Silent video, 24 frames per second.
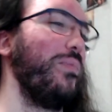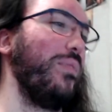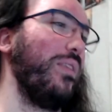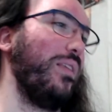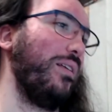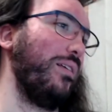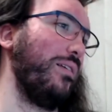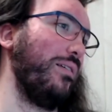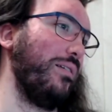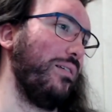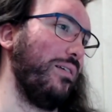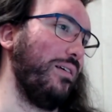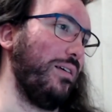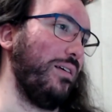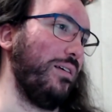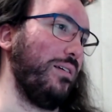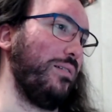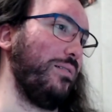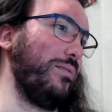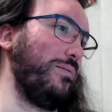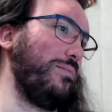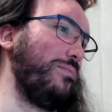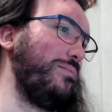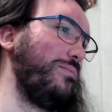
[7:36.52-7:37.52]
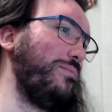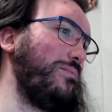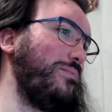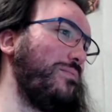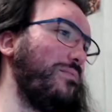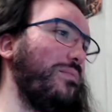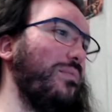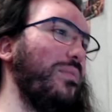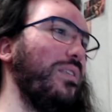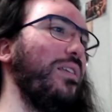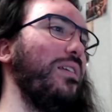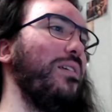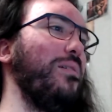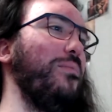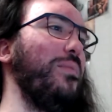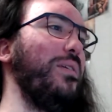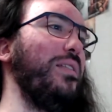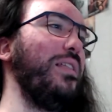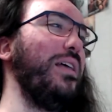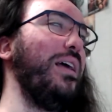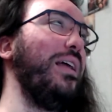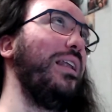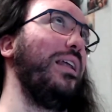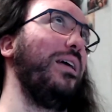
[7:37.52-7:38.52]
Then
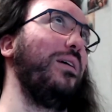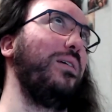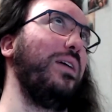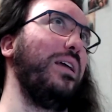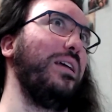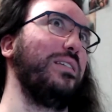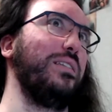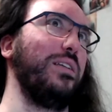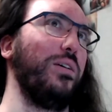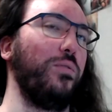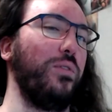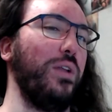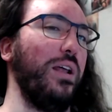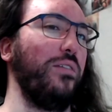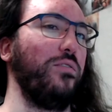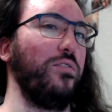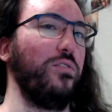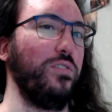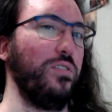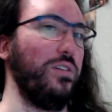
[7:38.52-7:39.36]
I guess I would have to